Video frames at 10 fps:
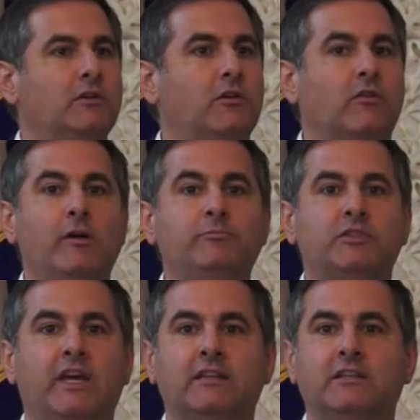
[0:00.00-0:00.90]

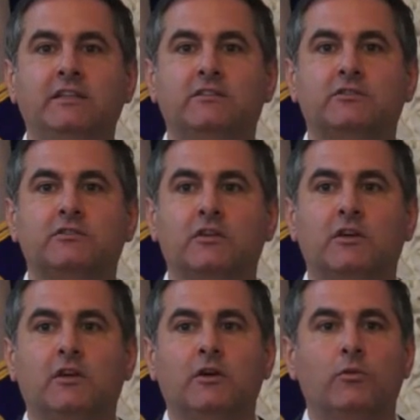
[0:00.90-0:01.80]
Corrupt elites
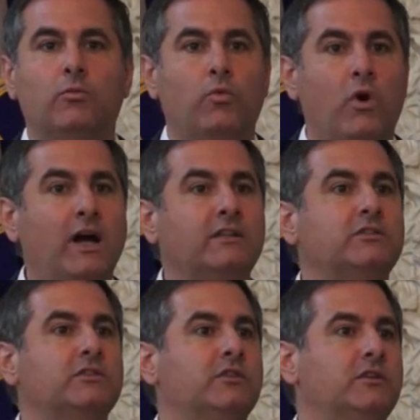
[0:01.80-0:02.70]

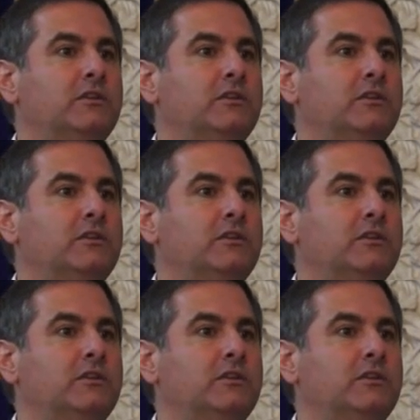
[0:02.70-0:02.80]
want